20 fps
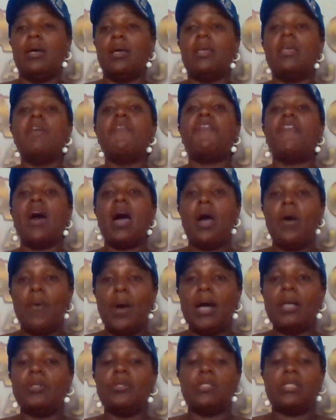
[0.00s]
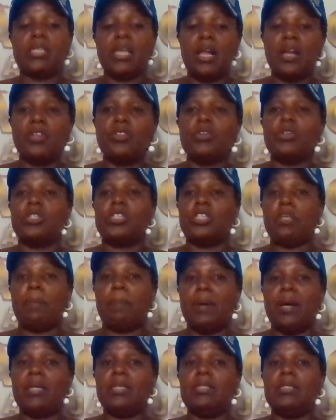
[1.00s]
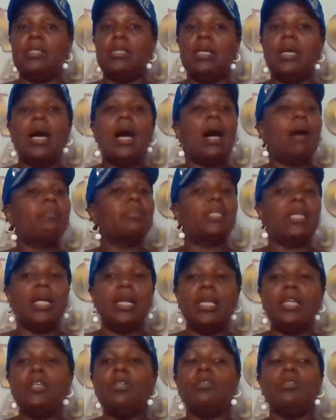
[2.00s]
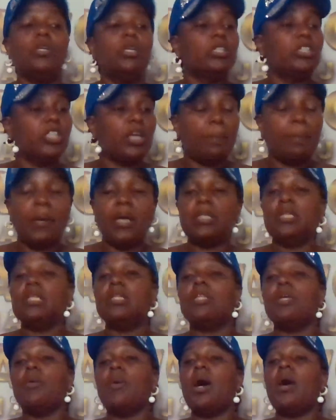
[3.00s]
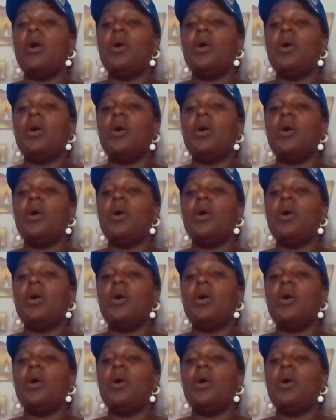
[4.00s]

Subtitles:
If I were to sell those chapati, I'm telling you, chapati, they were